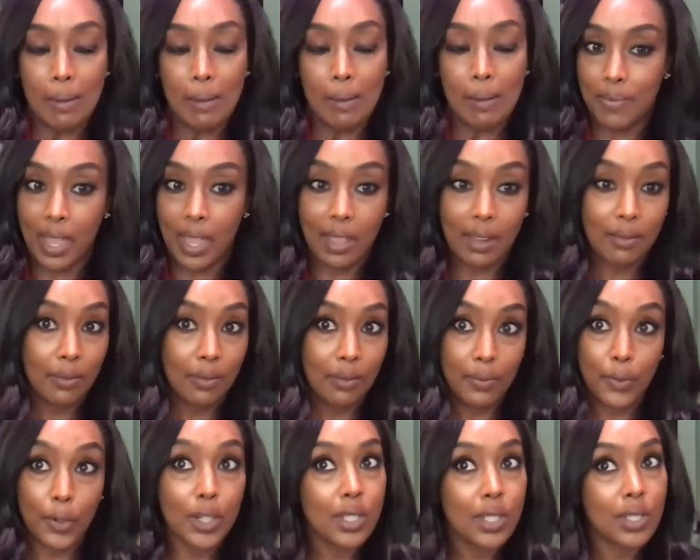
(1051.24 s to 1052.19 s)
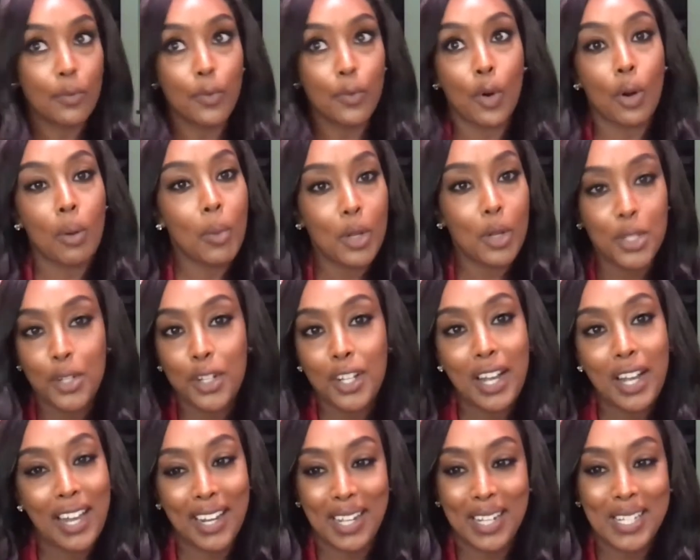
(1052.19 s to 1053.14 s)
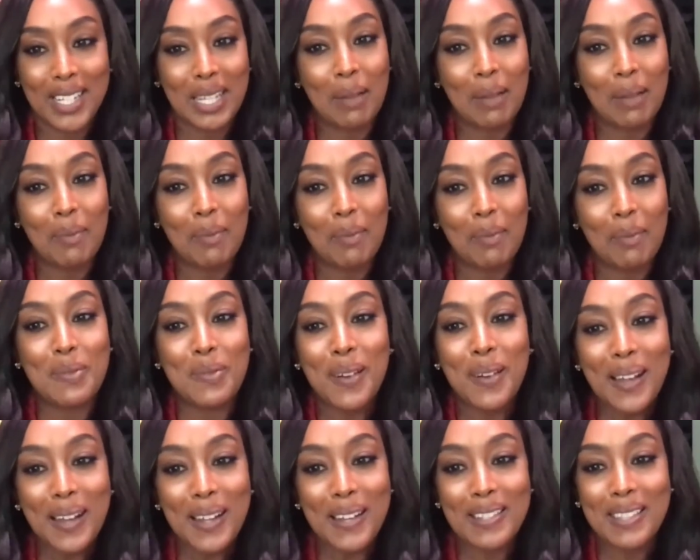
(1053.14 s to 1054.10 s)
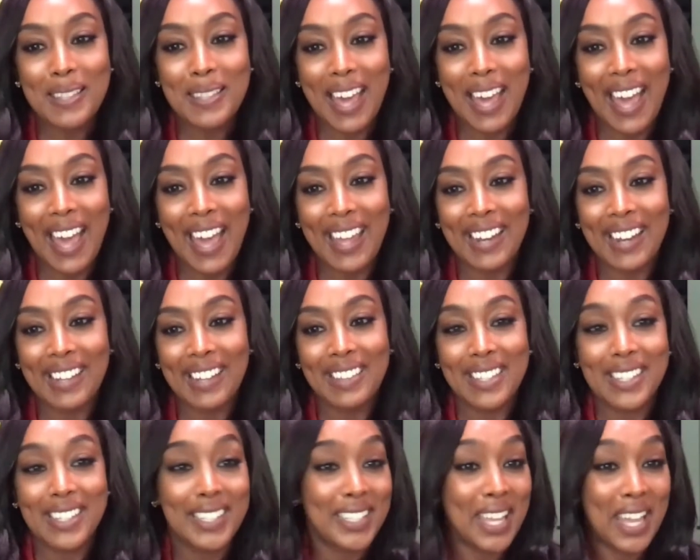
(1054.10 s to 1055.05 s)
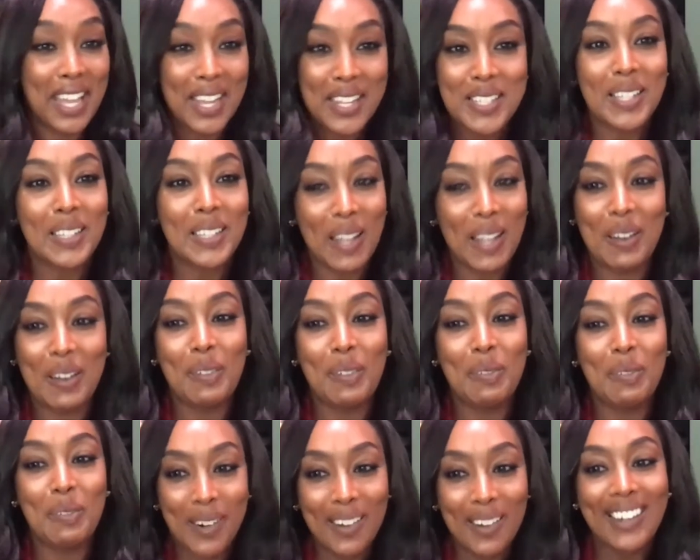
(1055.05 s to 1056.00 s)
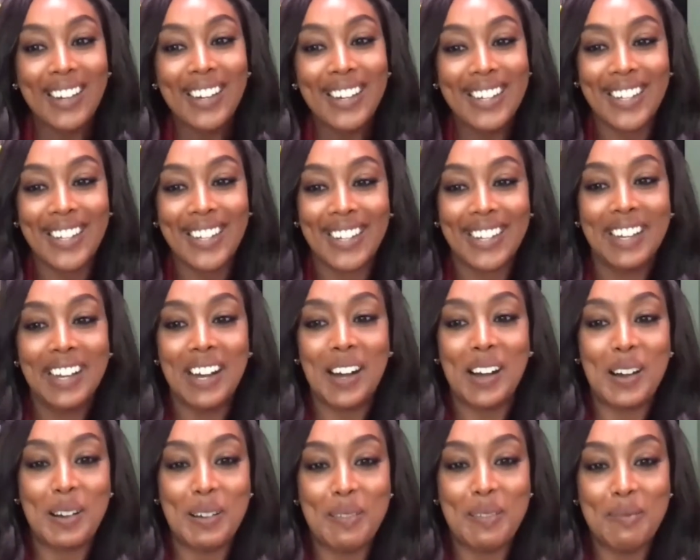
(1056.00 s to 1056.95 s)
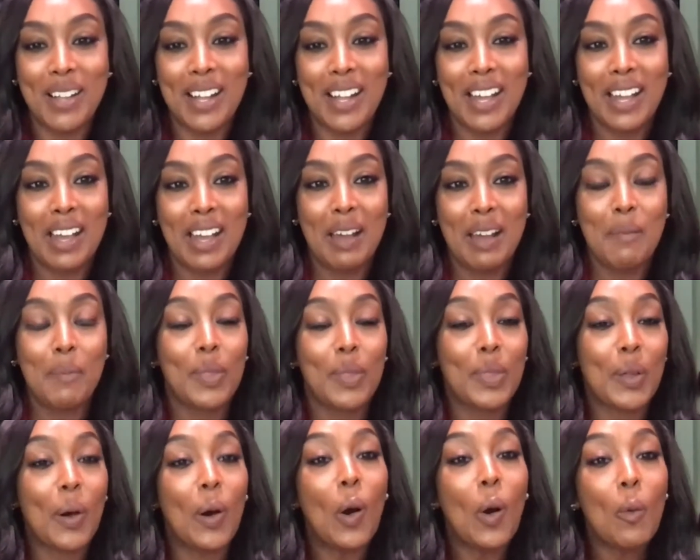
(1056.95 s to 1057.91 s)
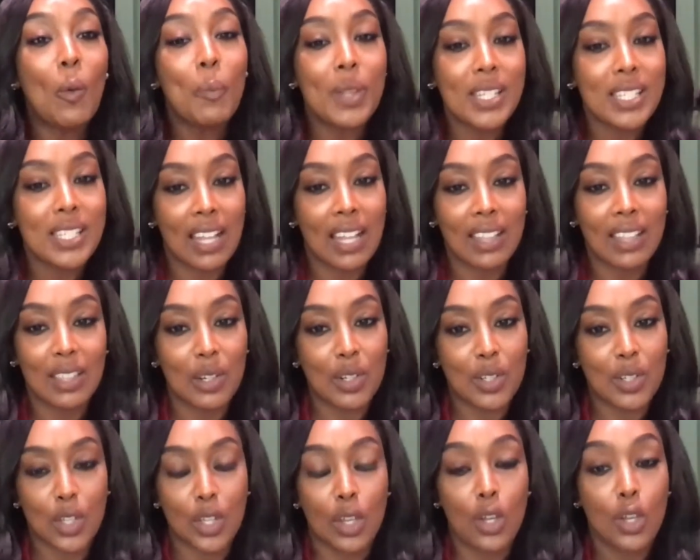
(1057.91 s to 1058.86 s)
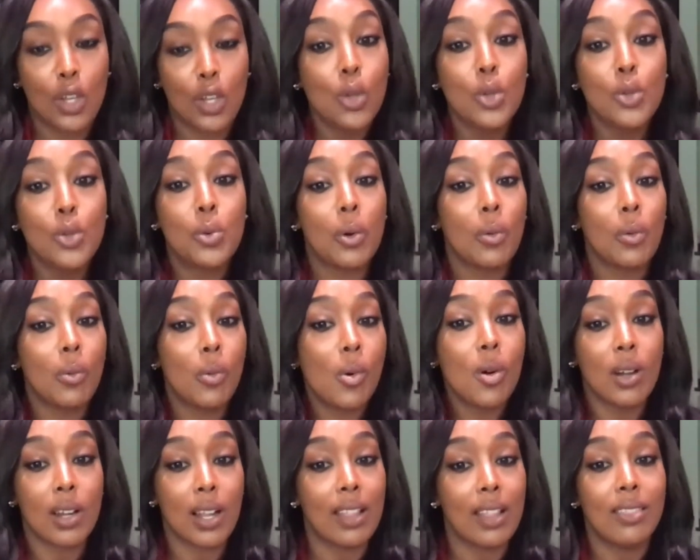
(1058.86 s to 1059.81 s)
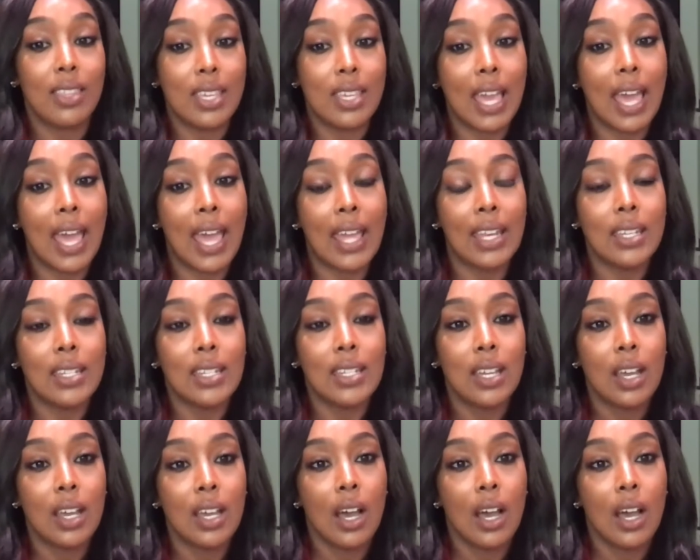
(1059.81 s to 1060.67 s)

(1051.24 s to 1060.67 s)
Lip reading: And first and foremost, you got to accept up front that this takes a lot of work, but the hope is that there's a huge reward at the end.